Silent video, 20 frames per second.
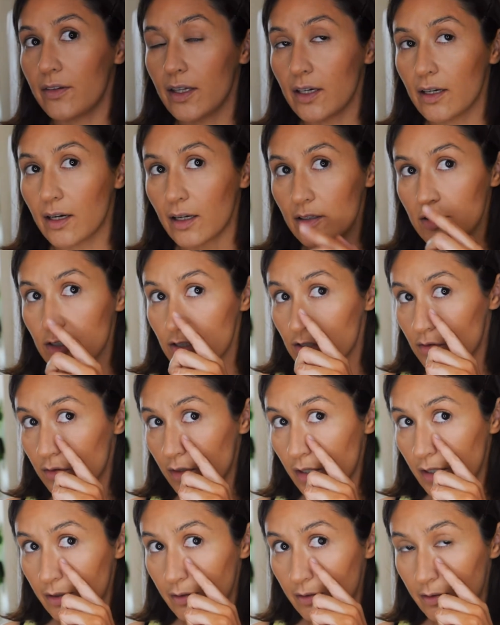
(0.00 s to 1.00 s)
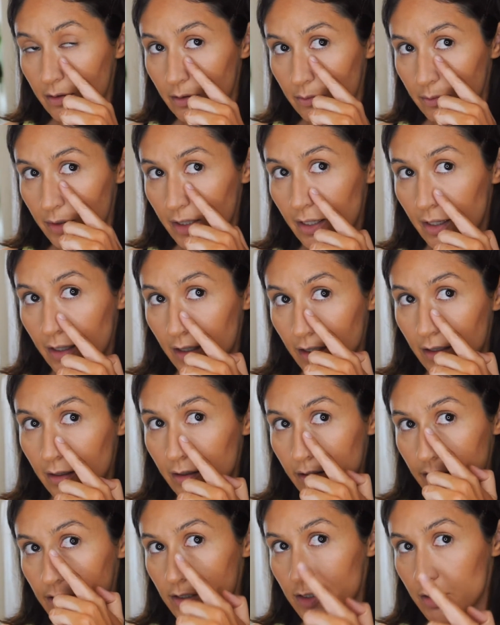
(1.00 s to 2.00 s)
I just tried a little bit here
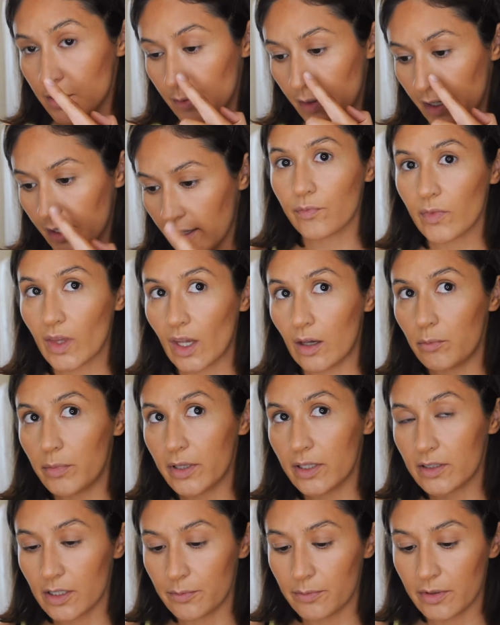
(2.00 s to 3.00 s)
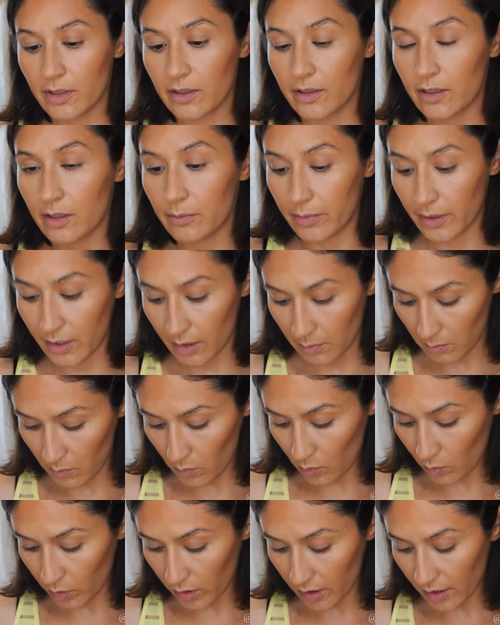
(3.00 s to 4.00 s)
so I can build up a little bit
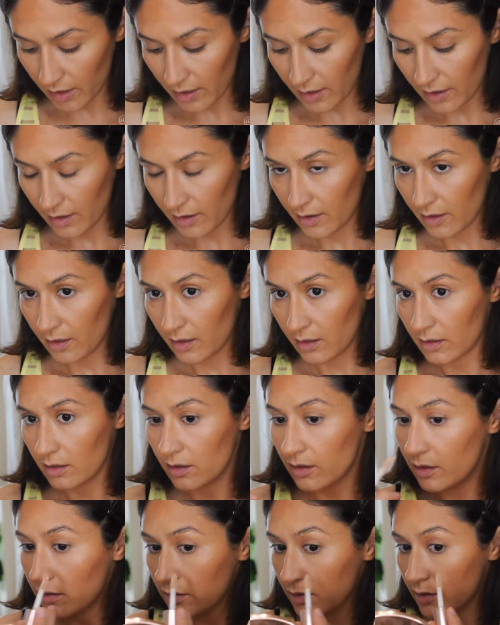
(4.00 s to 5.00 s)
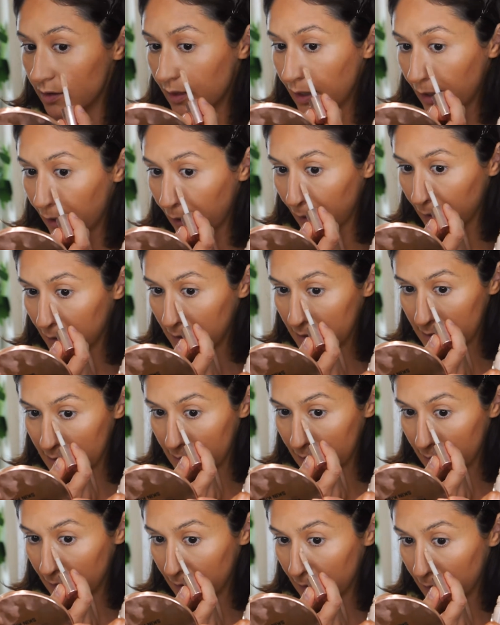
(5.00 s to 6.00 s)
more light
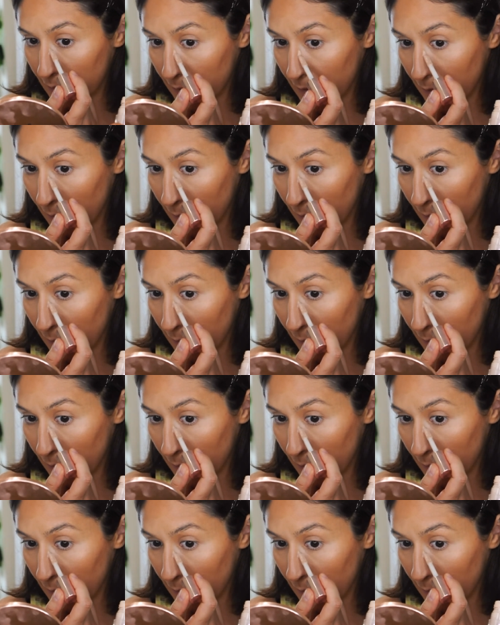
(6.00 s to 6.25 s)
concealer.